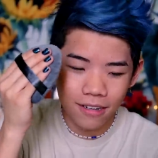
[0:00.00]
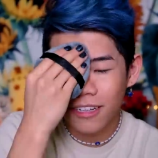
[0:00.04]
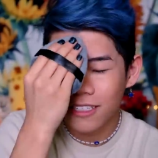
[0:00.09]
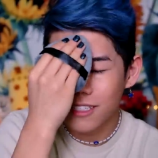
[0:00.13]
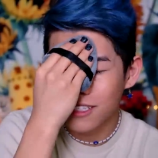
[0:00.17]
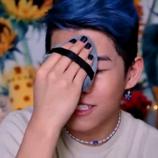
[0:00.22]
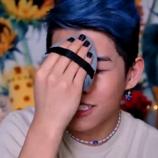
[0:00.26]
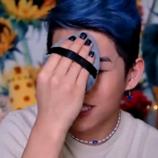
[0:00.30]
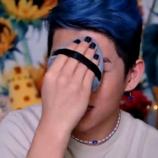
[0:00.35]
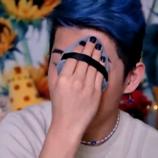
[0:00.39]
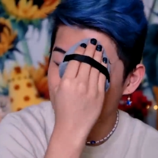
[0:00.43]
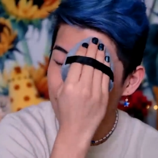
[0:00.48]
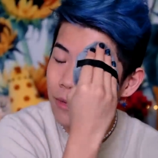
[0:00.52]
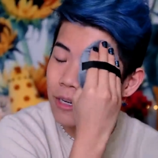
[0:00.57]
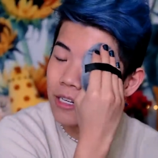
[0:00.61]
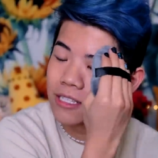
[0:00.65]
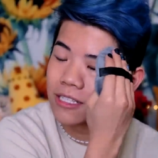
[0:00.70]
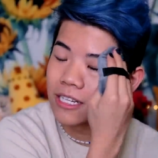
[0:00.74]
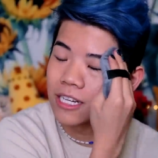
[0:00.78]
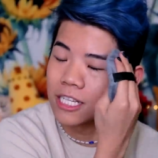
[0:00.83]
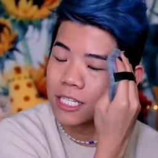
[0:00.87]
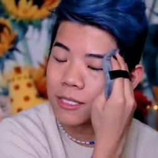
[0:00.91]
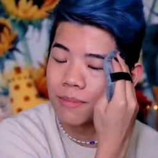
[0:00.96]
It's the same
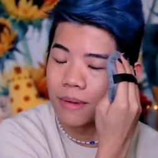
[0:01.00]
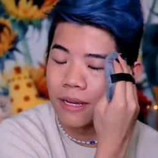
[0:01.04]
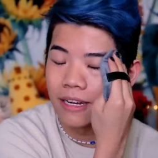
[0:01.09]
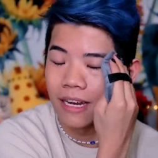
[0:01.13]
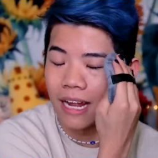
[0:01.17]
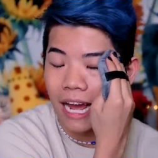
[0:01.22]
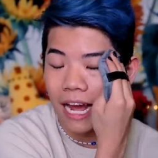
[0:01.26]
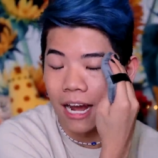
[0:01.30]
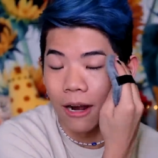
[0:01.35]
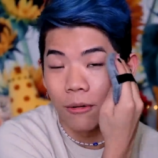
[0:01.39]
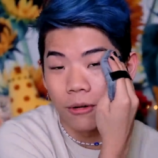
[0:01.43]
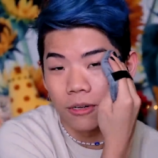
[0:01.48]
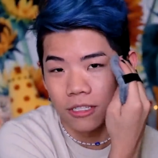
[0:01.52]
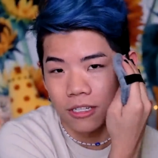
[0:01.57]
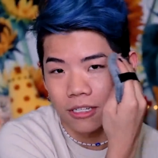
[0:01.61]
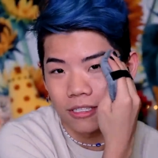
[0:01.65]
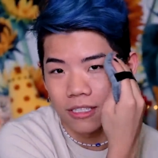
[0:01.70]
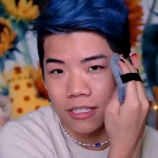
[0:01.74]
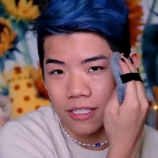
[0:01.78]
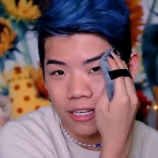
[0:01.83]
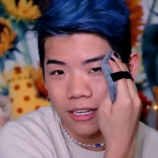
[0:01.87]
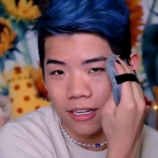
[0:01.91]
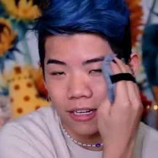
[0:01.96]
reason I spend hours
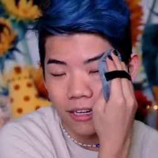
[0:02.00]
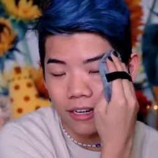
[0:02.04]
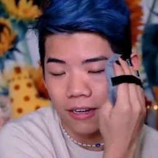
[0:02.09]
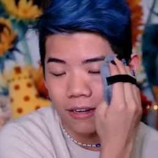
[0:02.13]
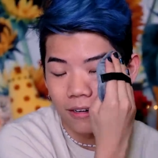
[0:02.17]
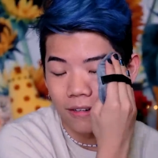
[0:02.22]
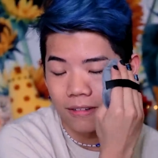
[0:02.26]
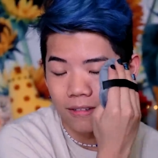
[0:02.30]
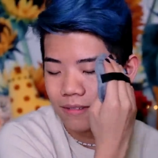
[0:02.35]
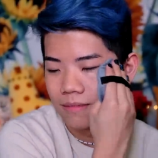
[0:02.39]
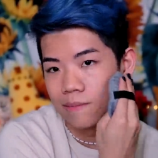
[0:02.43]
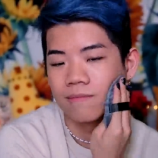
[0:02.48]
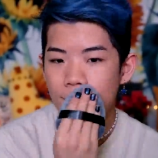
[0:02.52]
on skincare.